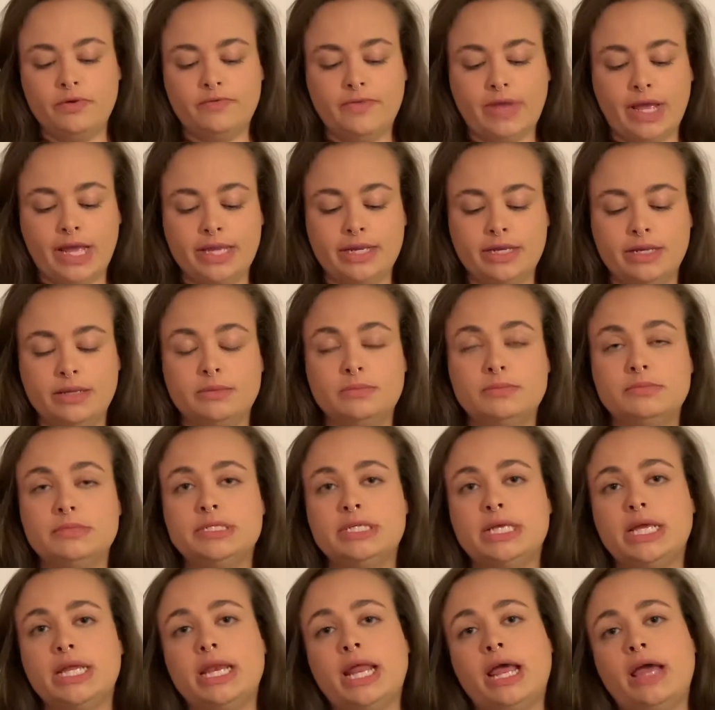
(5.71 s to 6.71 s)
items
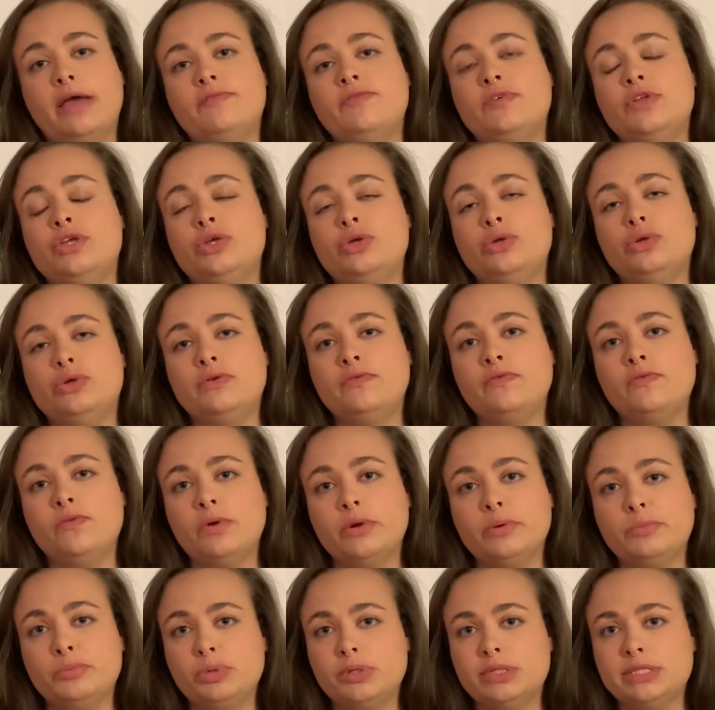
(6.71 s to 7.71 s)
and have a uniform
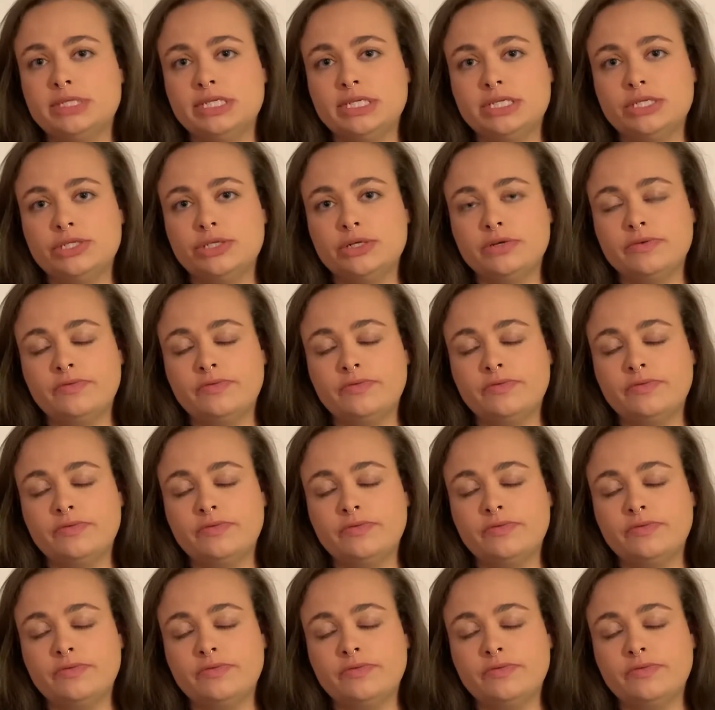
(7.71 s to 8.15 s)
procedure